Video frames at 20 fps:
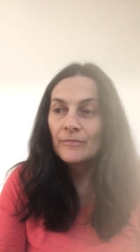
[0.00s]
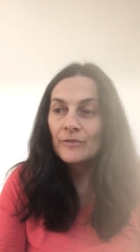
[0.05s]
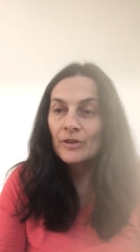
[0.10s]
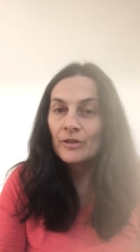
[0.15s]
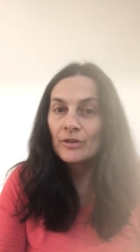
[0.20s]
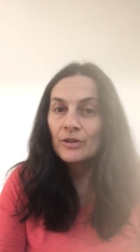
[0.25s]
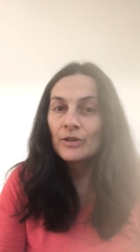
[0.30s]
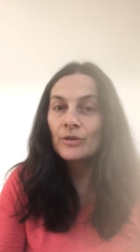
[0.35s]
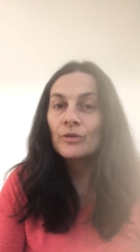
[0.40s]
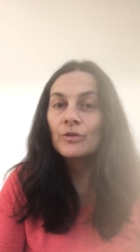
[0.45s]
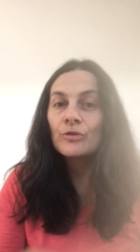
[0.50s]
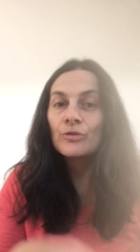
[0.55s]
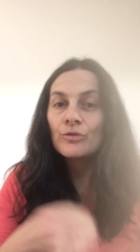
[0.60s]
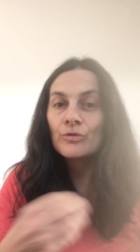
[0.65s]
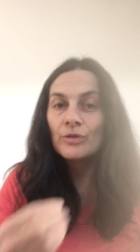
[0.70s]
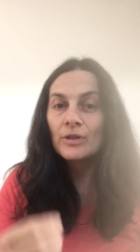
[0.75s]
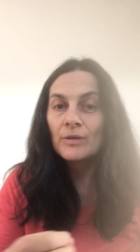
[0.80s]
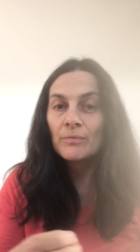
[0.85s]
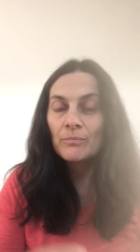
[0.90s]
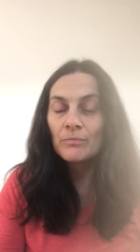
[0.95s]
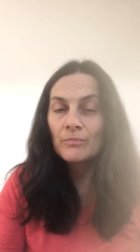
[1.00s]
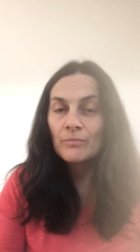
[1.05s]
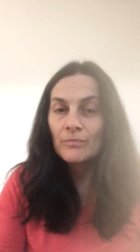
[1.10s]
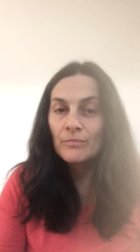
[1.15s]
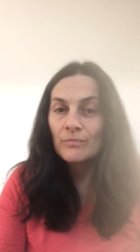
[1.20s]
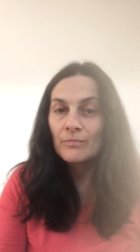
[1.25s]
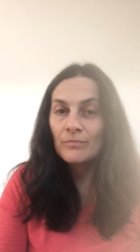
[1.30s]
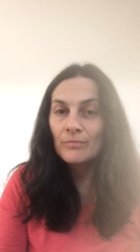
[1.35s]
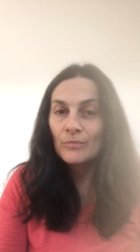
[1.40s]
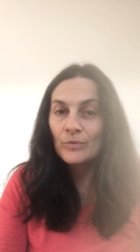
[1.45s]
so that you can dream
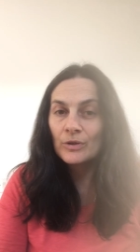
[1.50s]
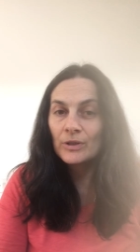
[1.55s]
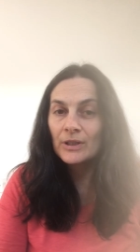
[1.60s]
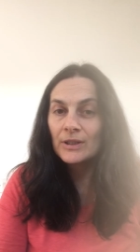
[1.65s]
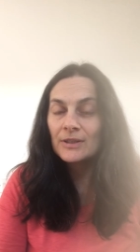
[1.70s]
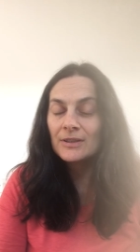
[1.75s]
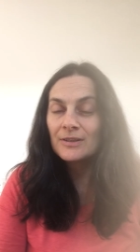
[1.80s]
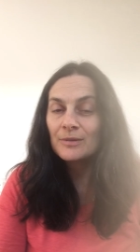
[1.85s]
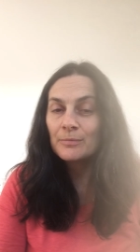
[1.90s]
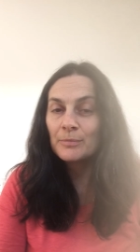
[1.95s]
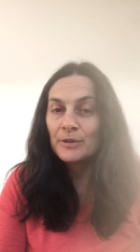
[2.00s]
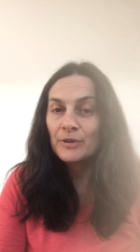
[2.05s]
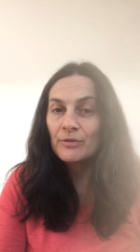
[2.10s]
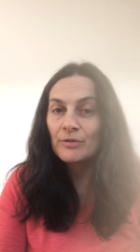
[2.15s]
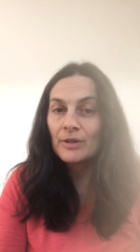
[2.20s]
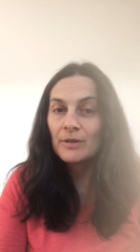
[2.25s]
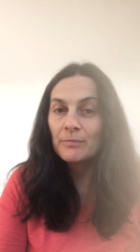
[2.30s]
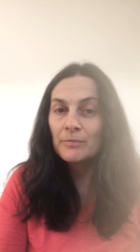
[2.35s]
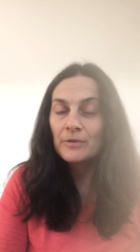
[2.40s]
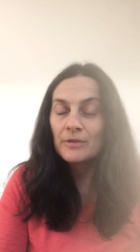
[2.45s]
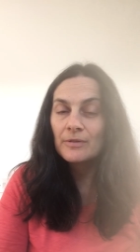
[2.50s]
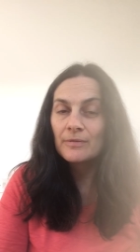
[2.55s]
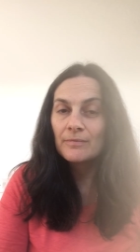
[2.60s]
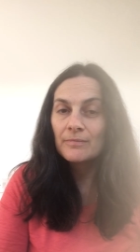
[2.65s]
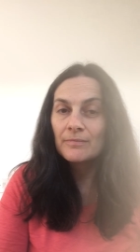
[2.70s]
what needs to be dreamed